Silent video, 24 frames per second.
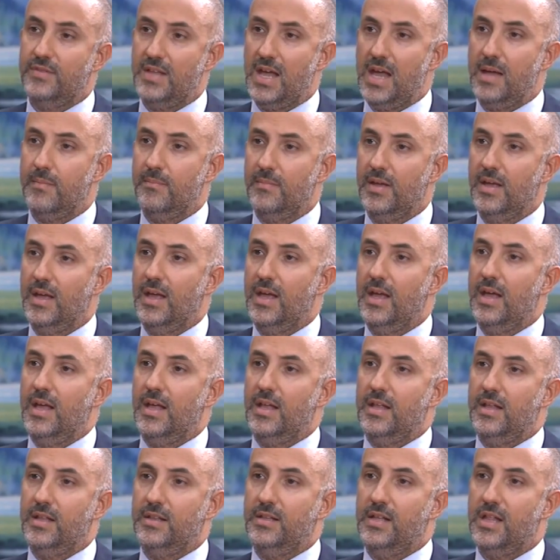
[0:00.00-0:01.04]
them
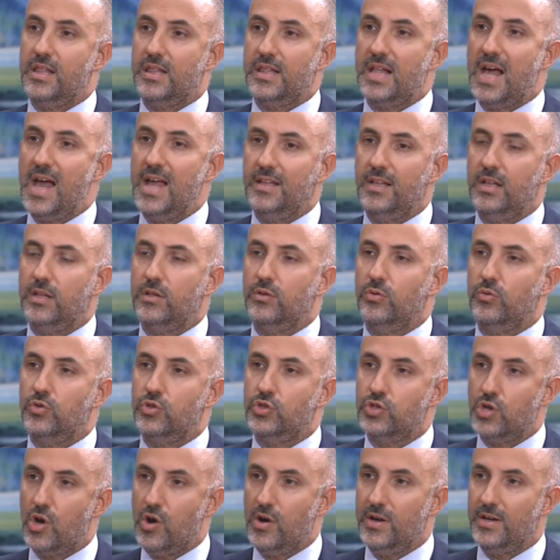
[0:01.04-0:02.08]
decided to
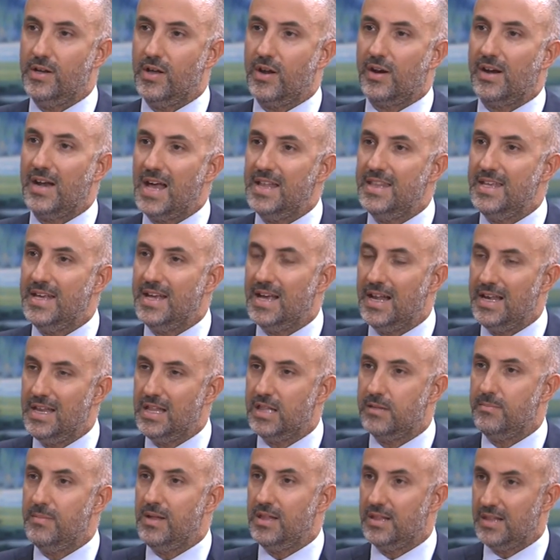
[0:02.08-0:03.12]
join
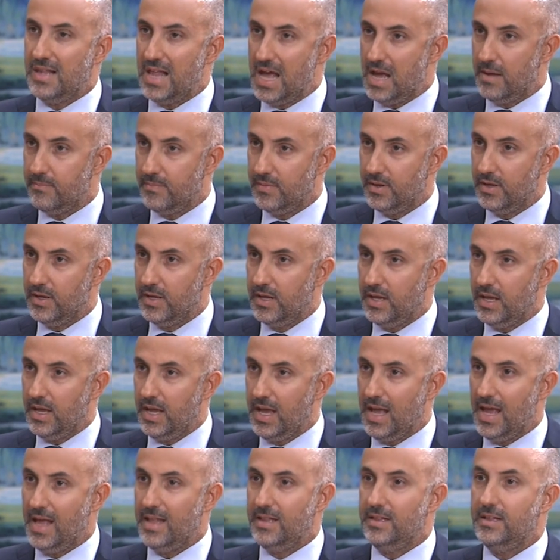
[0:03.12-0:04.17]
radicalism Islam,
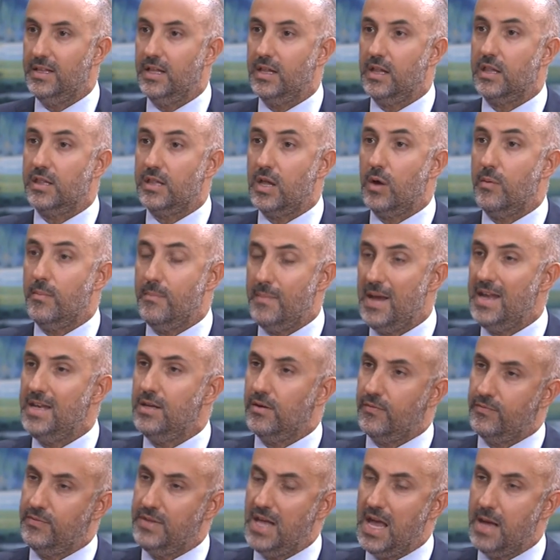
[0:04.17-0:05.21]
and uh, many
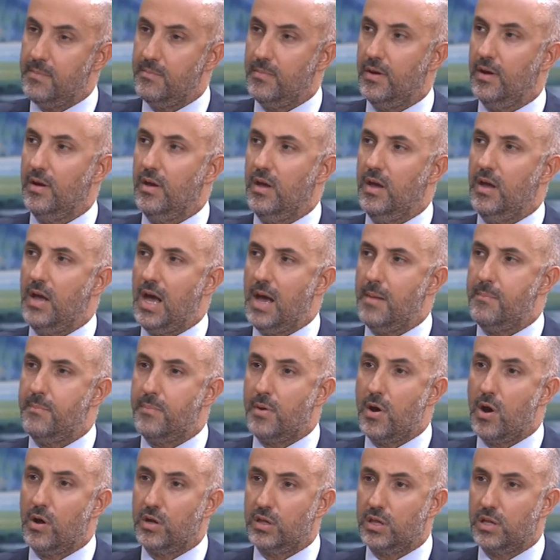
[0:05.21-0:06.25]
of them,
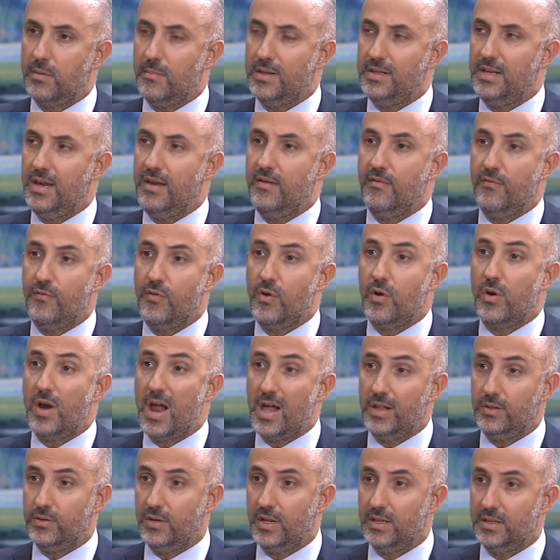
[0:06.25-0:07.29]
approximately four
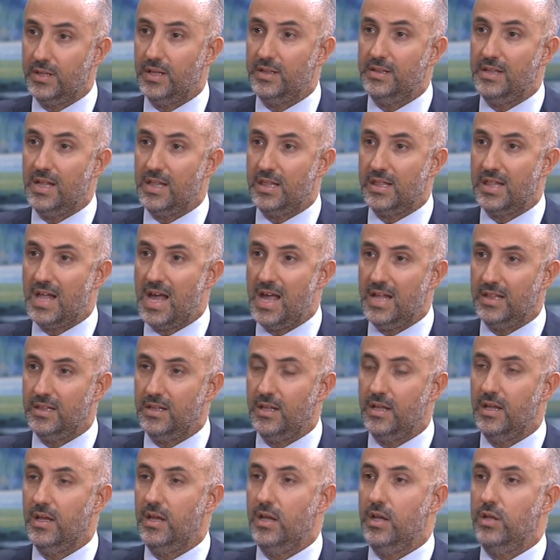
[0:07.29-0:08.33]
hundred,
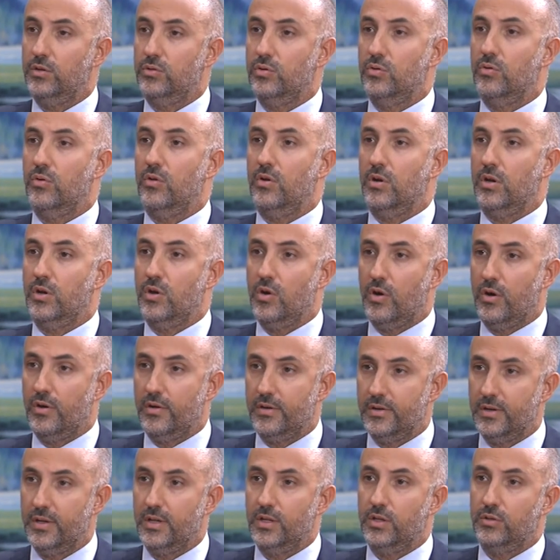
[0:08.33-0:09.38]
decided to go
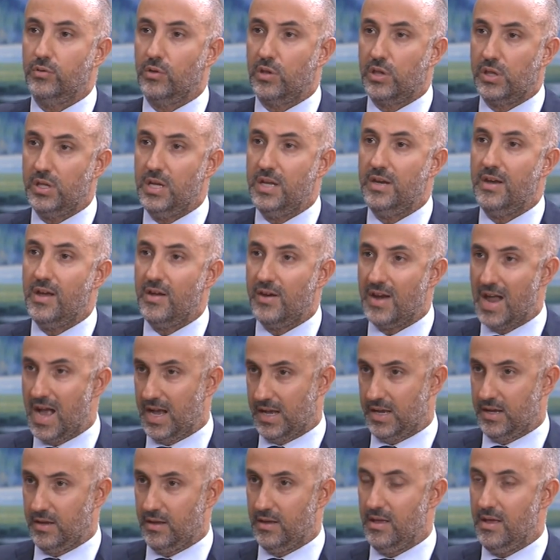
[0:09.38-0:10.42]
on to Syria, Iraq.
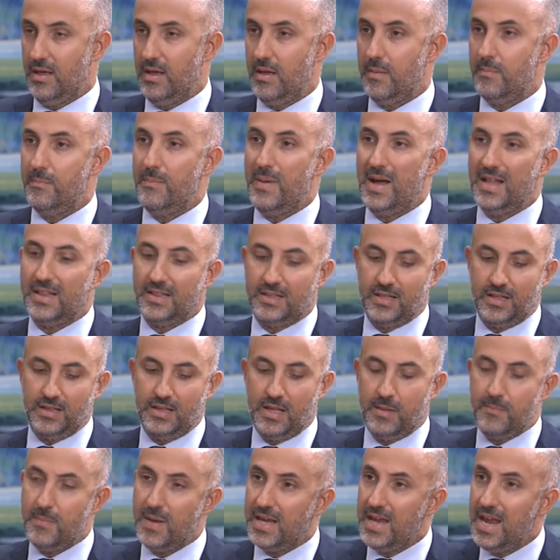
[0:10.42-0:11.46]
But
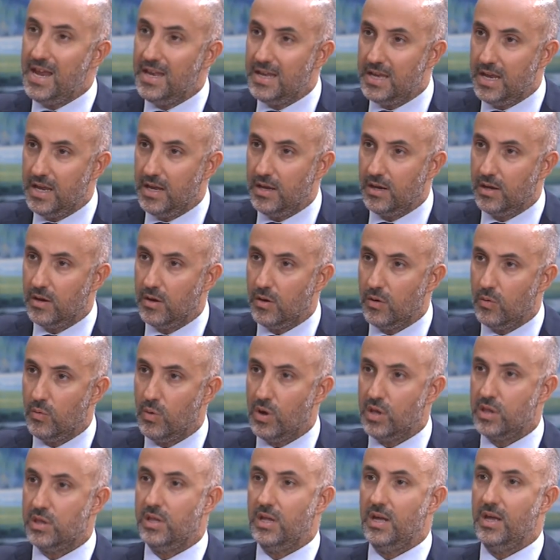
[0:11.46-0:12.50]
the beginning
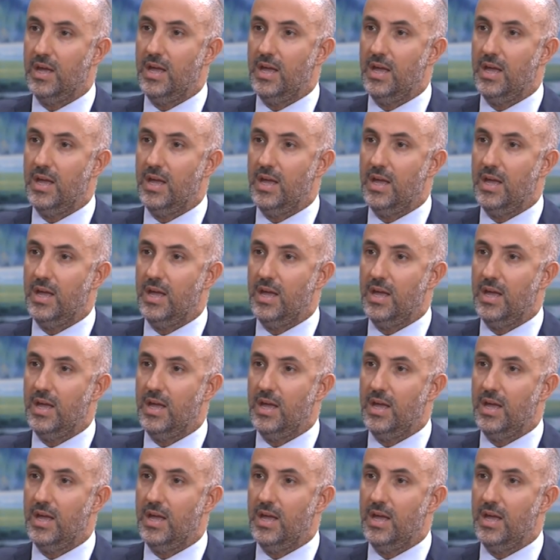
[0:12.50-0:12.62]
was